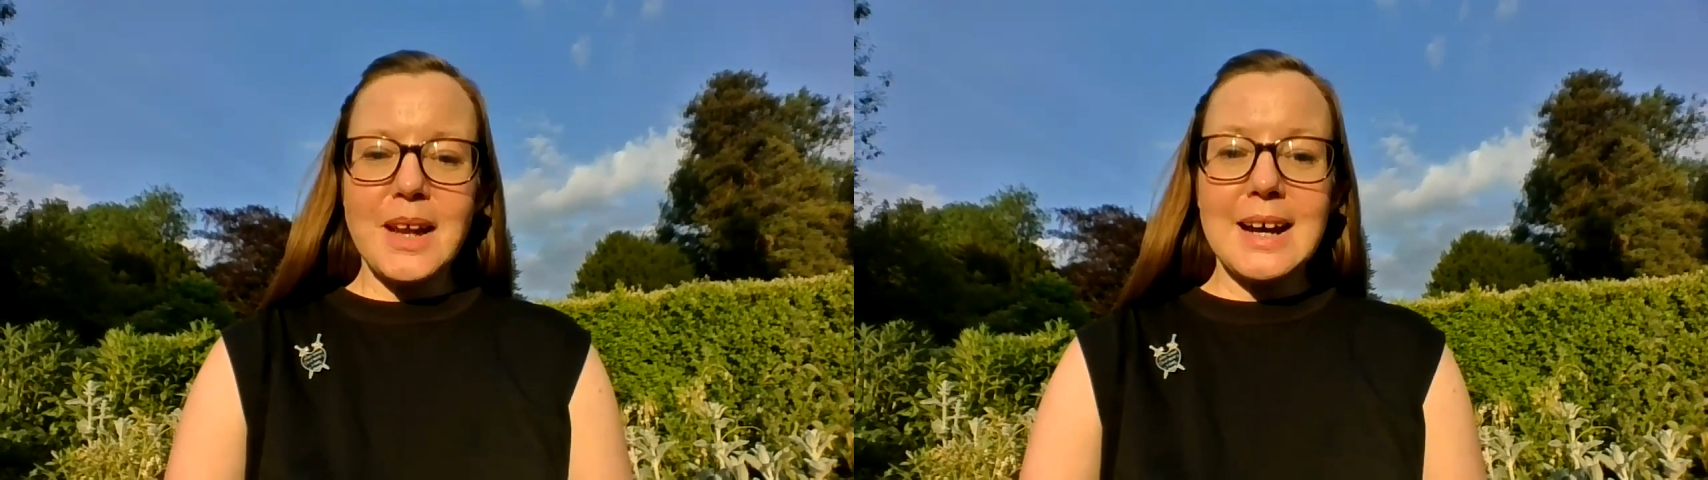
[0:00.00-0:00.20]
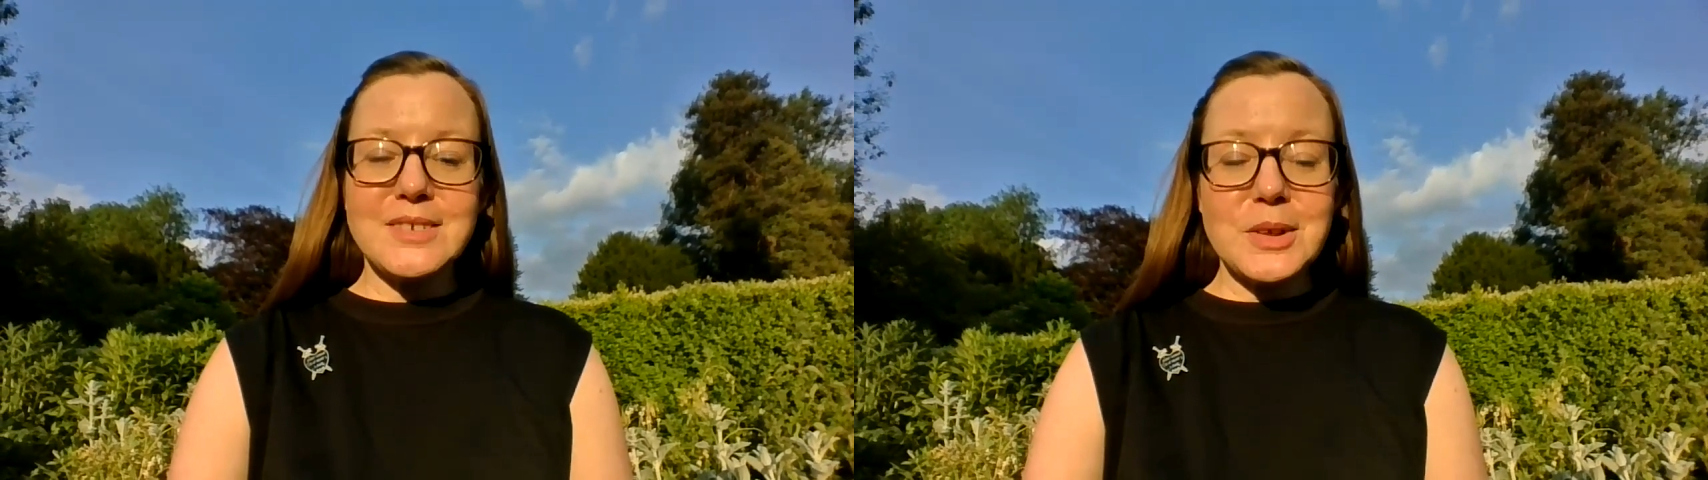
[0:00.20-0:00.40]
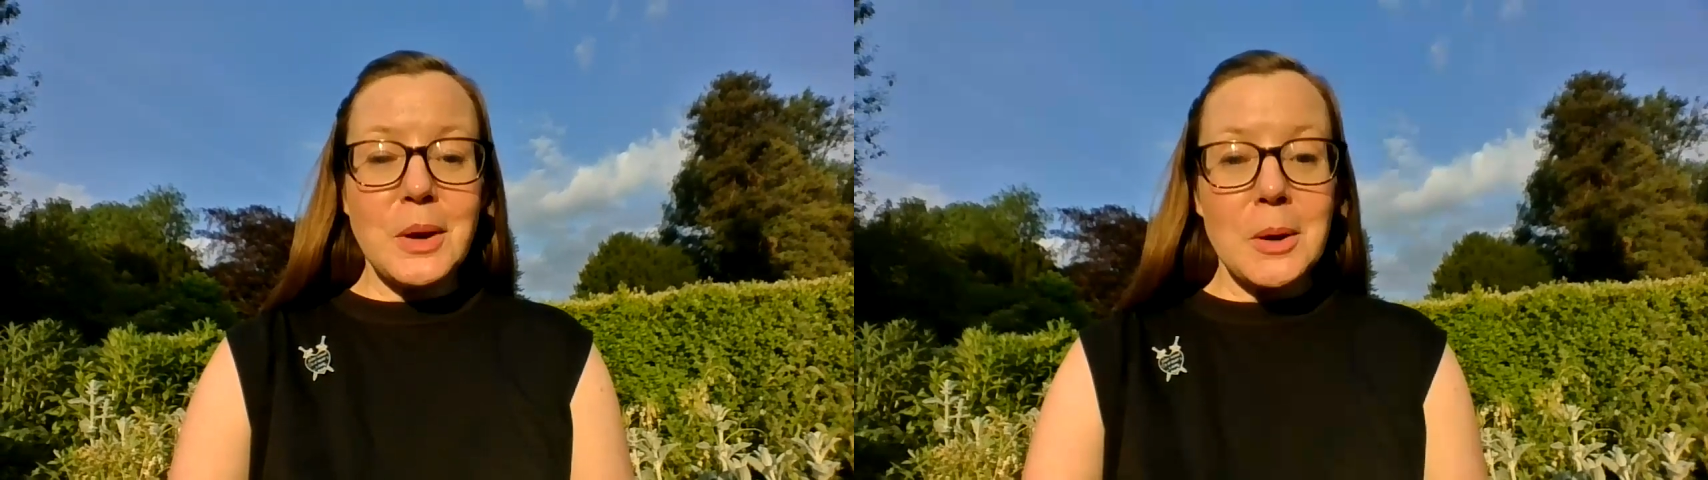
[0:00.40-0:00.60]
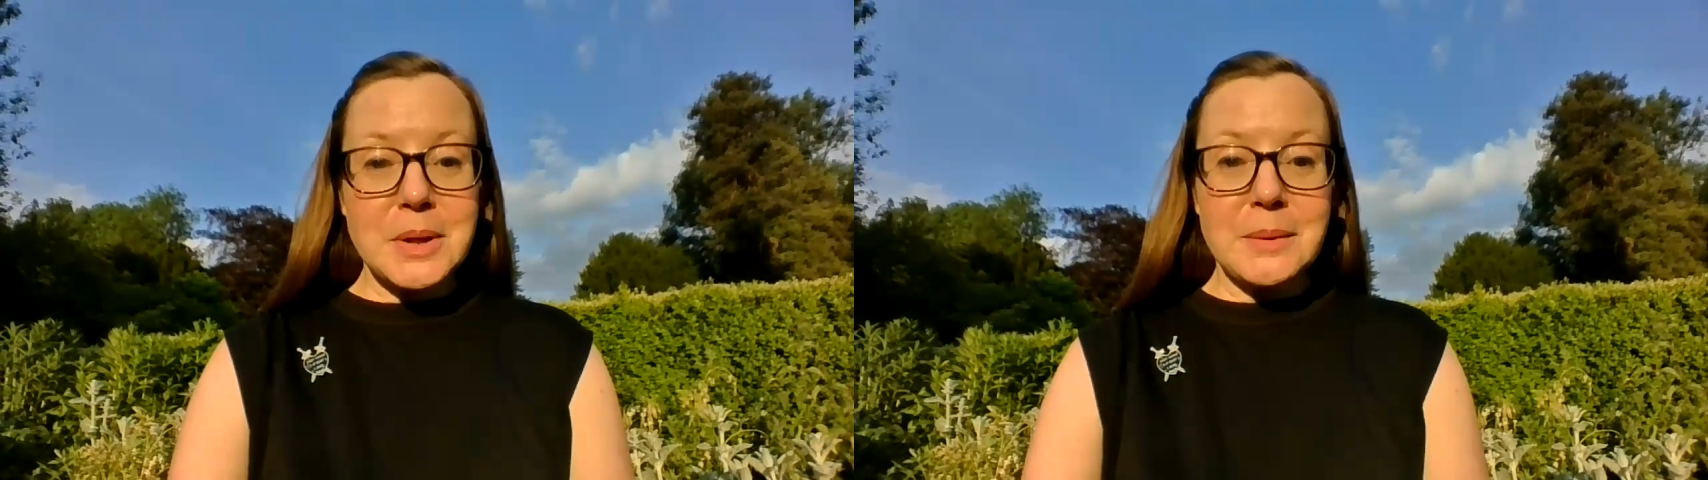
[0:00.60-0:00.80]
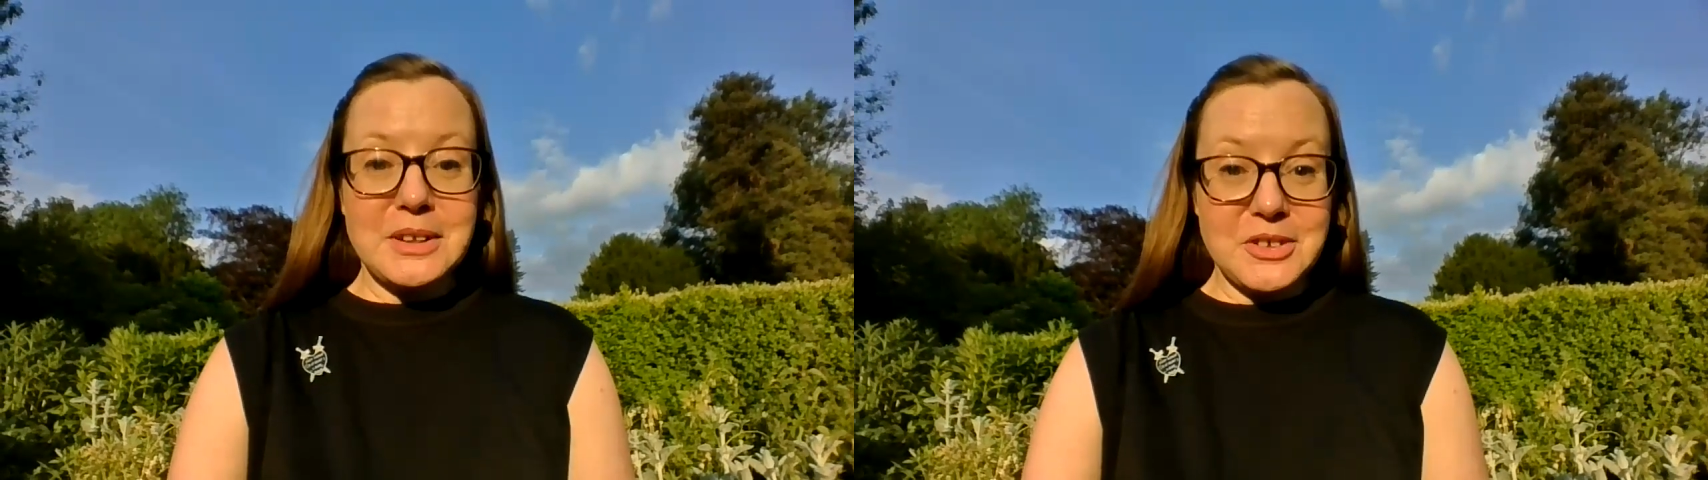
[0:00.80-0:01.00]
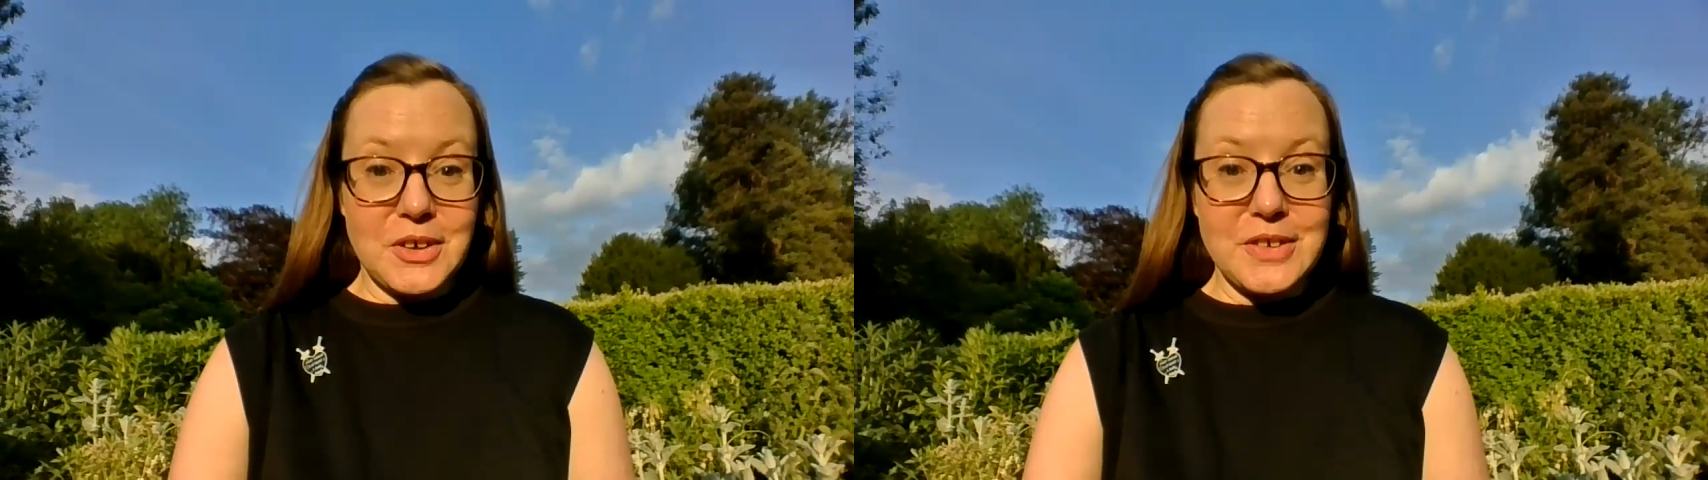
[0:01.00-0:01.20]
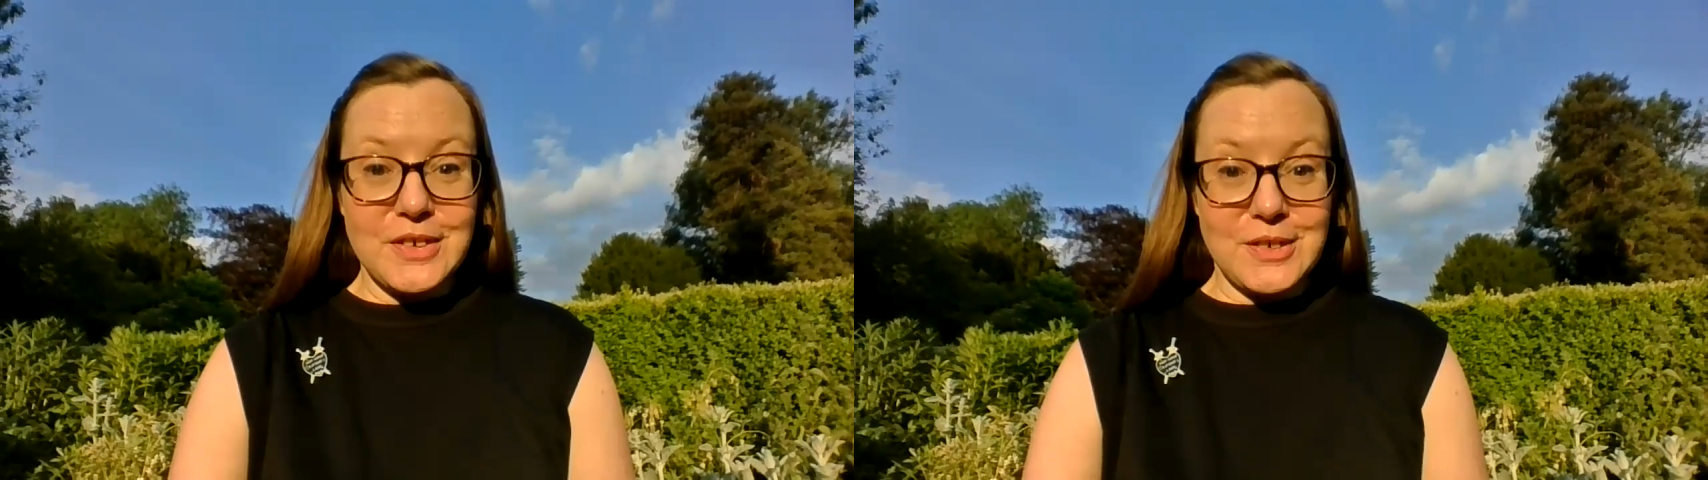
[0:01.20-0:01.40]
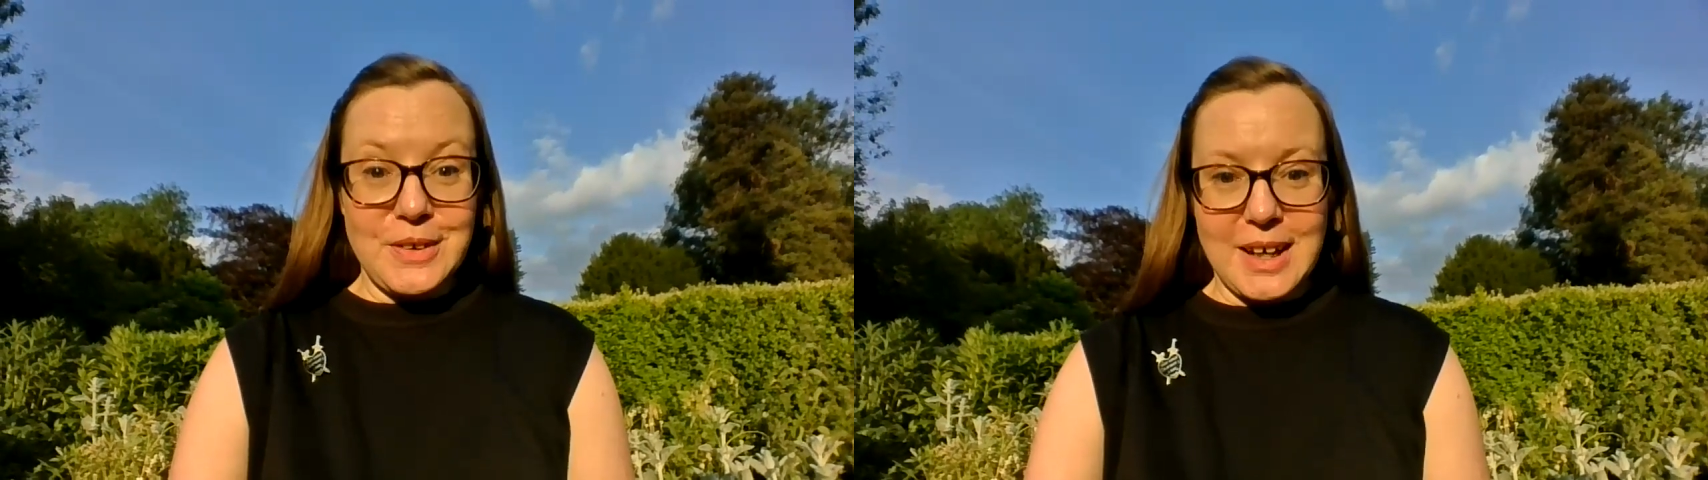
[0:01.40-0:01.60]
I do hope you enjoy the 2